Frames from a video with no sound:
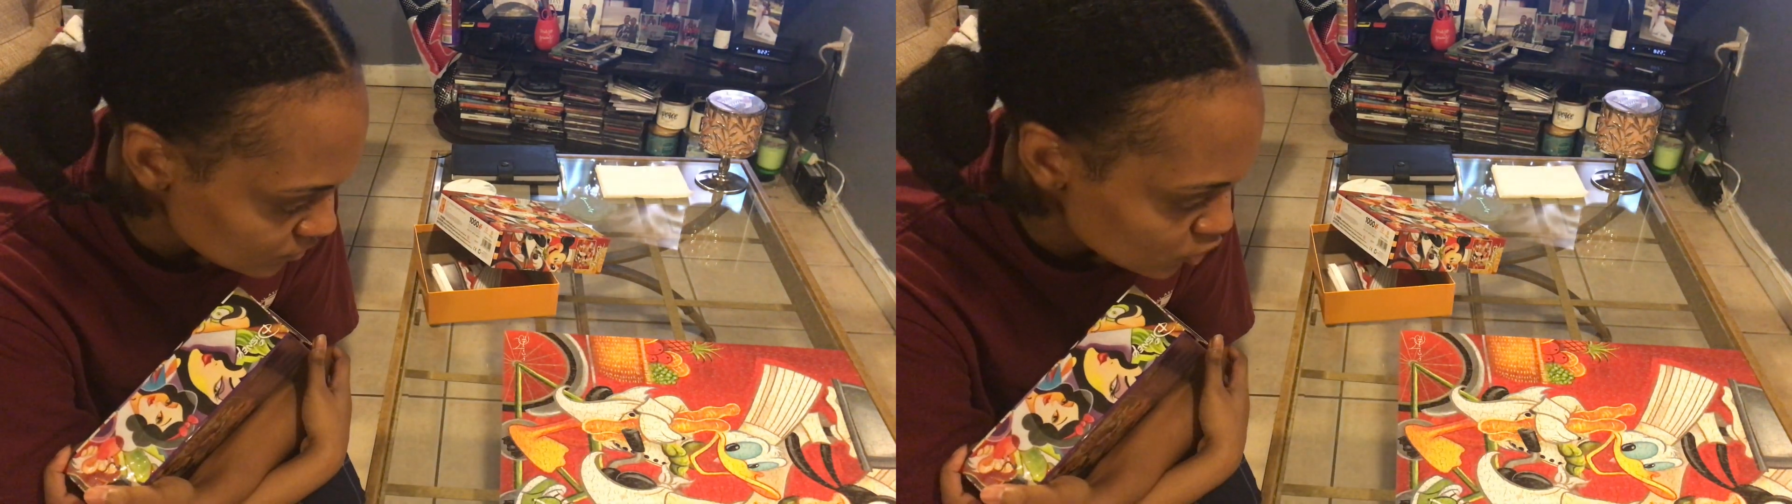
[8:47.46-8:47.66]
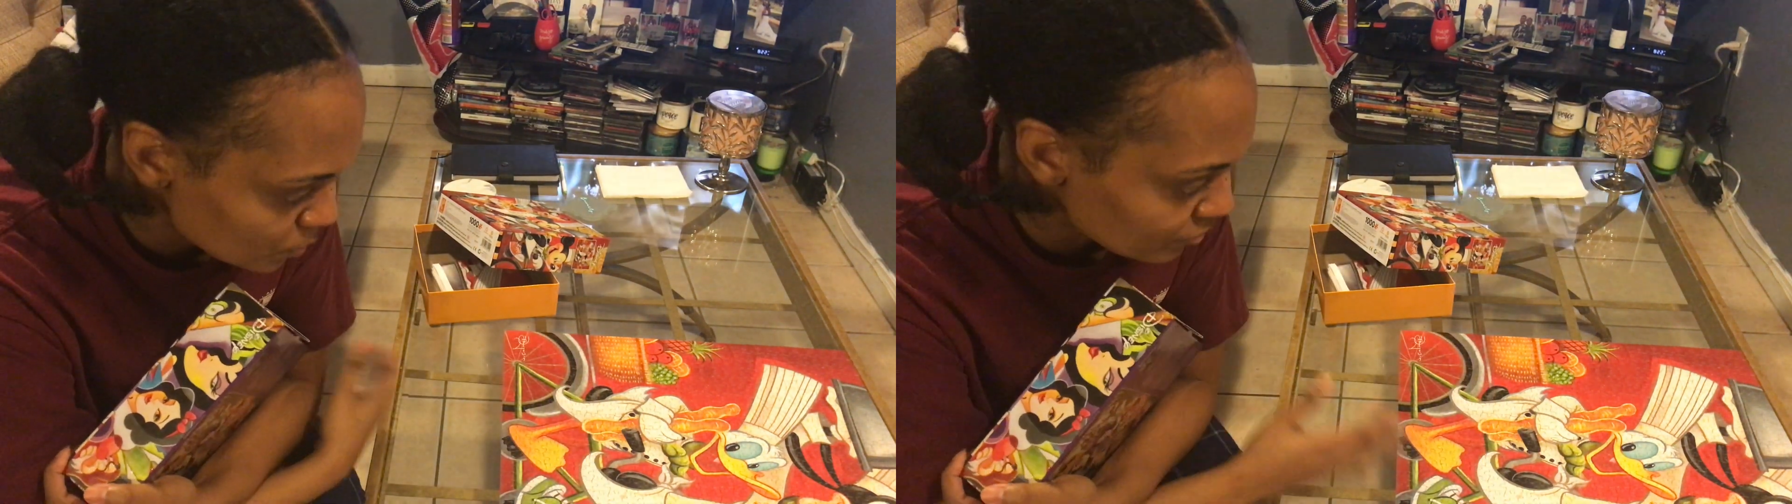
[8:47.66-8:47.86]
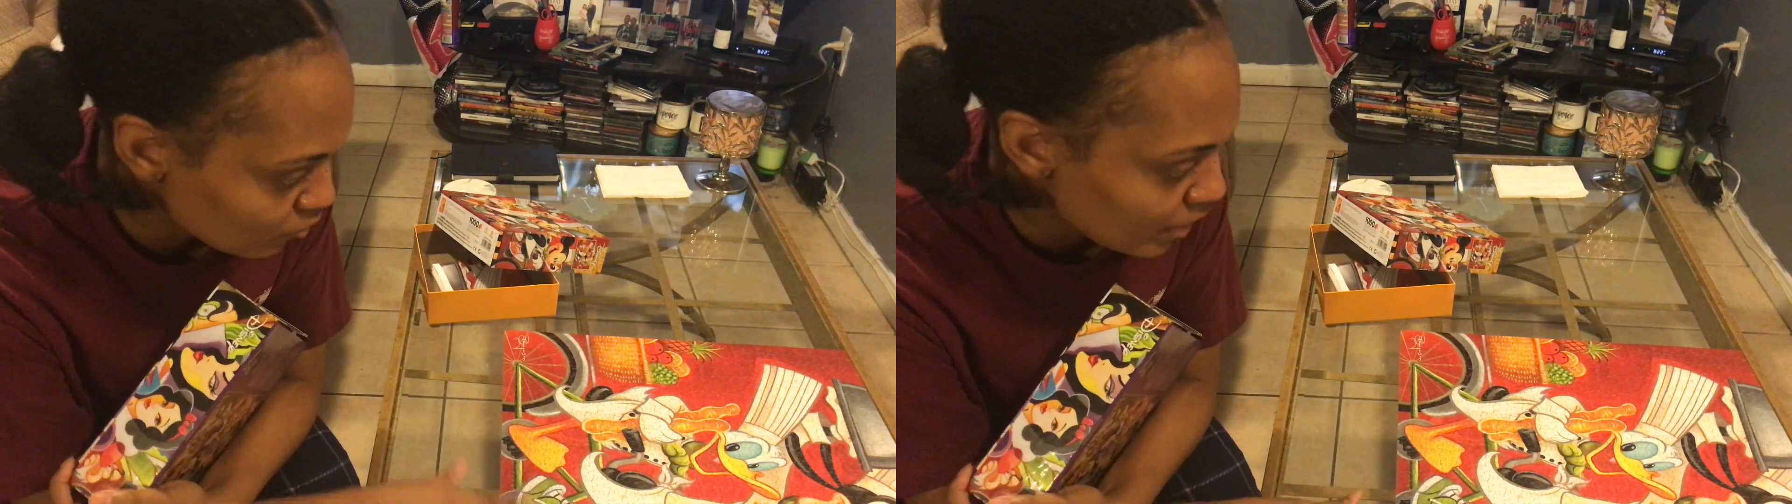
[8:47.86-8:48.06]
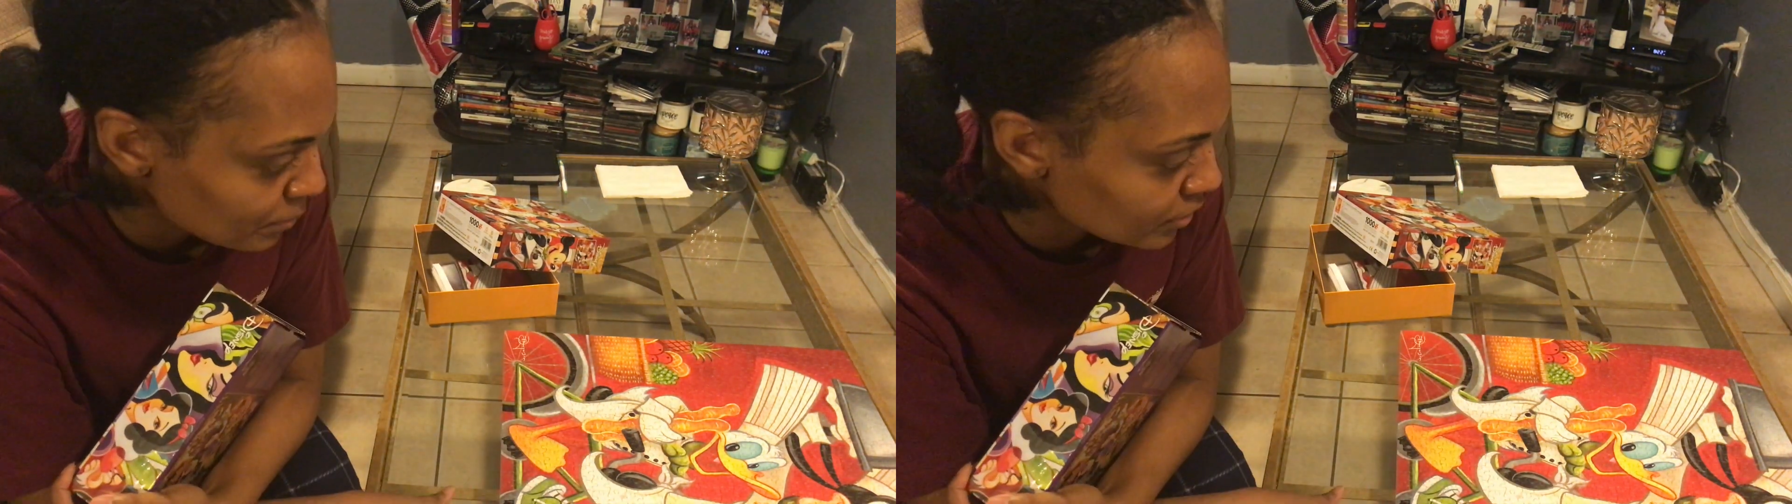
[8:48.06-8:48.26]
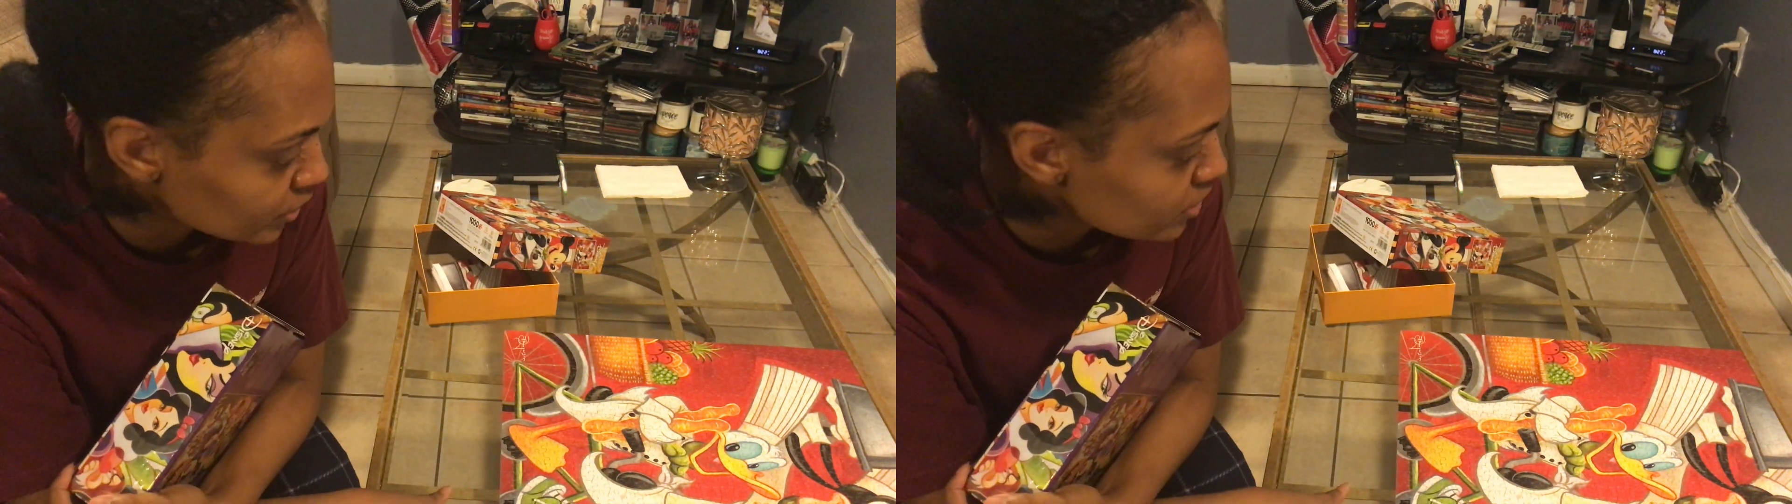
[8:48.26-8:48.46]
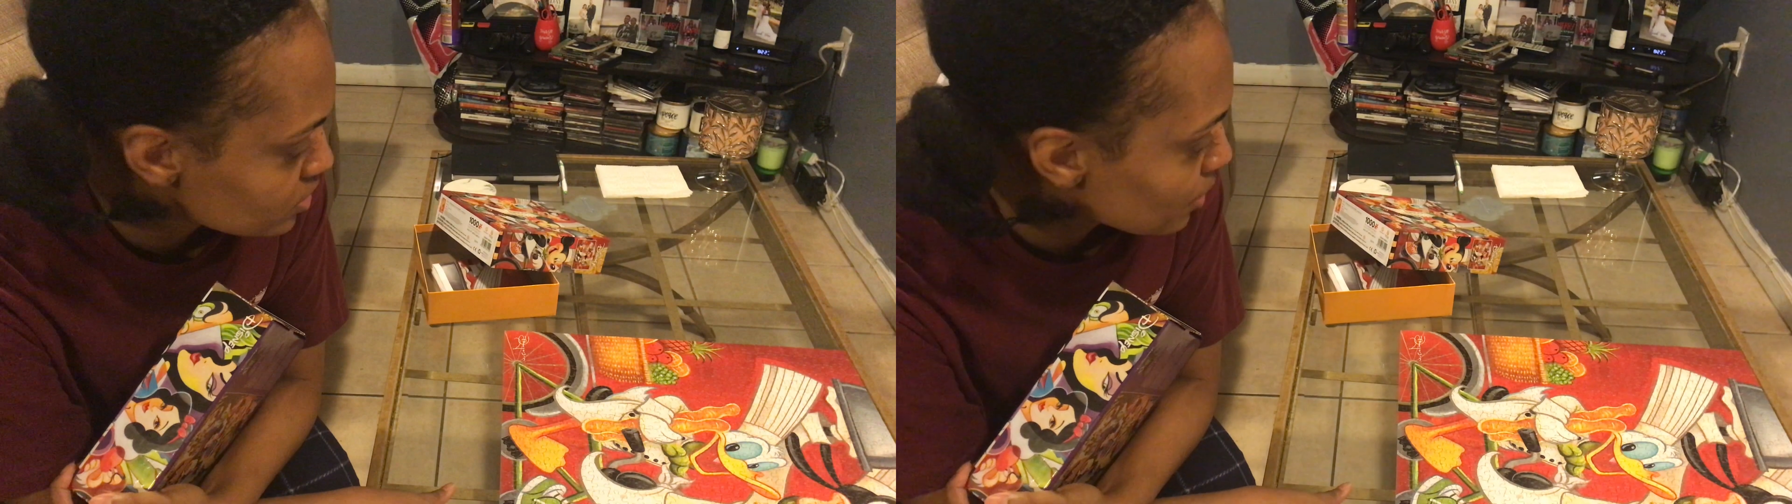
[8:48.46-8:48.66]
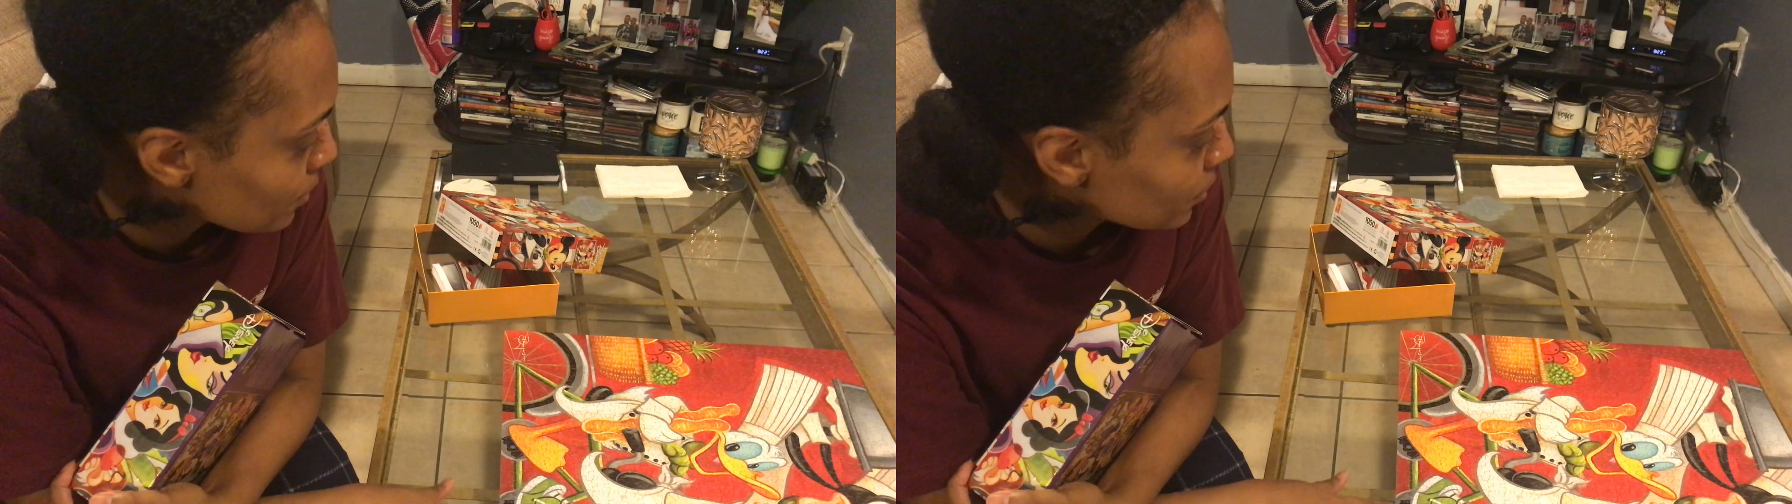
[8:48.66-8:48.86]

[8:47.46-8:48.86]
So before I put this up,